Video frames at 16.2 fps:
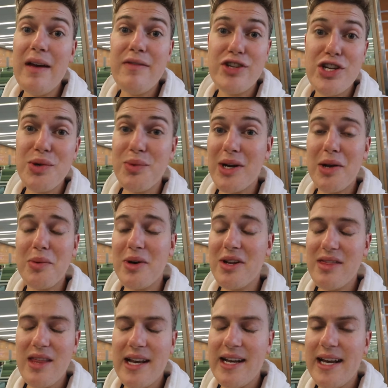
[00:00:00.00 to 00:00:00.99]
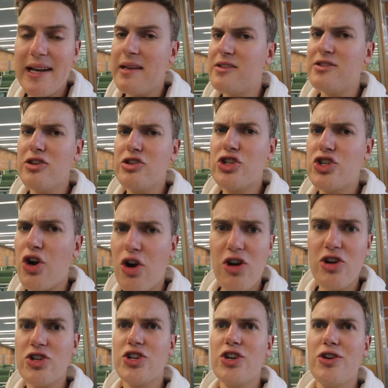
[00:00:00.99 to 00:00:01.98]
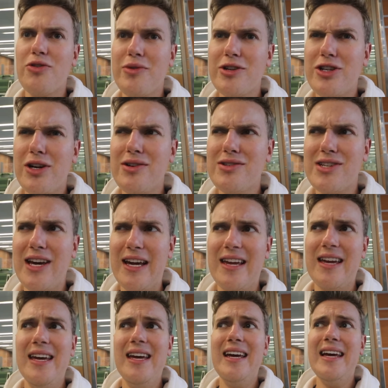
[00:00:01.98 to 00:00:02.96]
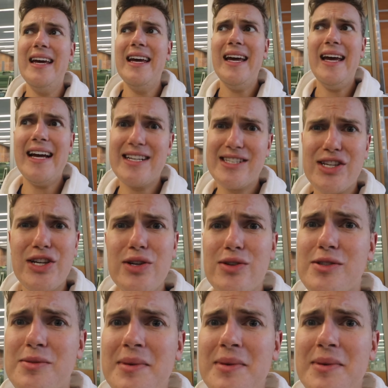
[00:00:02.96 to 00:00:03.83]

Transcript: If she wanted one, they needed to charge her, which I was like, excuse